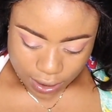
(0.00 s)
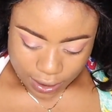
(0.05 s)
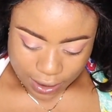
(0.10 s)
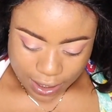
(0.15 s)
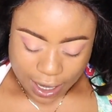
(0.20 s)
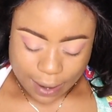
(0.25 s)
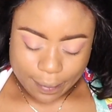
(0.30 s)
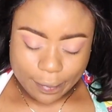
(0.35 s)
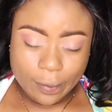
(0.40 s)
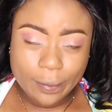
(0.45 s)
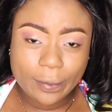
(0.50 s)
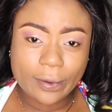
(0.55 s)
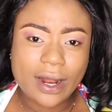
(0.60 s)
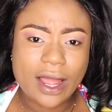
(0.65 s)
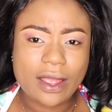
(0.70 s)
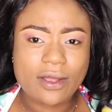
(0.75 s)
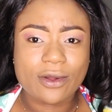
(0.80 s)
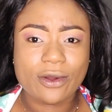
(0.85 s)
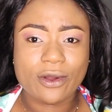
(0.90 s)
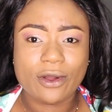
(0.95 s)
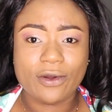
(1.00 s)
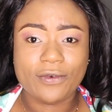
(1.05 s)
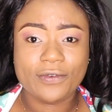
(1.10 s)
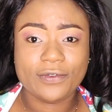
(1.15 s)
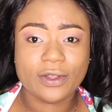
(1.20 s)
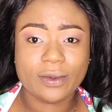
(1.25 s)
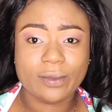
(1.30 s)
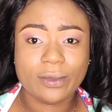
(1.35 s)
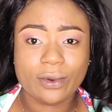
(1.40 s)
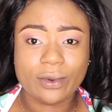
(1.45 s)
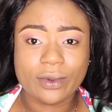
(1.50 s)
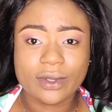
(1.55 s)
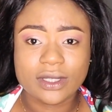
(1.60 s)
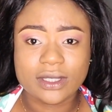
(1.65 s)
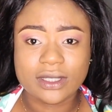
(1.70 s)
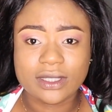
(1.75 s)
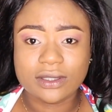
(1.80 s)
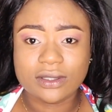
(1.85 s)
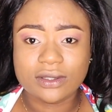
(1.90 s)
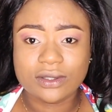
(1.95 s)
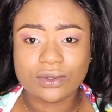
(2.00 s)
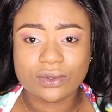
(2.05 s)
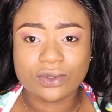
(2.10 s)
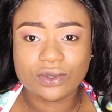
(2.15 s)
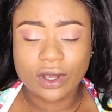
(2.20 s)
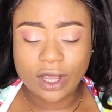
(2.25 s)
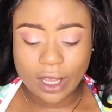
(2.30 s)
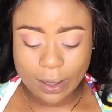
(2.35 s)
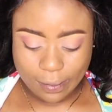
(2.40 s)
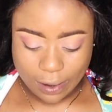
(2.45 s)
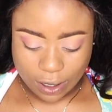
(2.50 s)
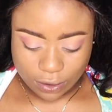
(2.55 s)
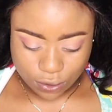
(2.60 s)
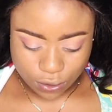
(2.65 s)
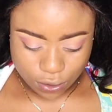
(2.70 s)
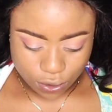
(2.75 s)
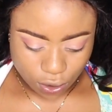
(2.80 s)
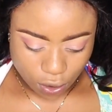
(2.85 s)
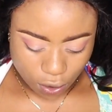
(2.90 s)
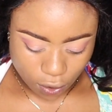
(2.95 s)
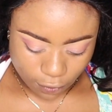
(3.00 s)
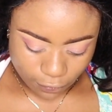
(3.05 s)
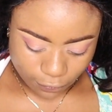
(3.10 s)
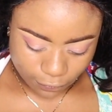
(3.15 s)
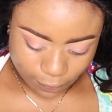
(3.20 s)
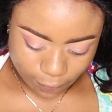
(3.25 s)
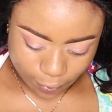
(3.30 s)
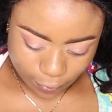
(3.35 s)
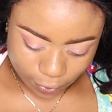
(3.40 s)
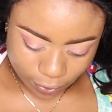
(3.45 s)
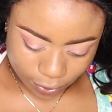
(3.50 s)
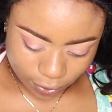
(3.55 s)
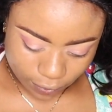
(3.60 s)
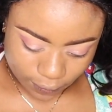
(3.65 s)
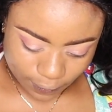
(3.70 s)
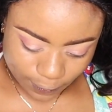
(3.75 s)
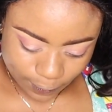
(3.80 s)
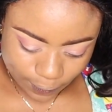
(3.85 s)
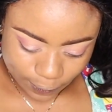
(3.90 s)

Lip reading: There are people that you're comfortable with to talk about stuff, but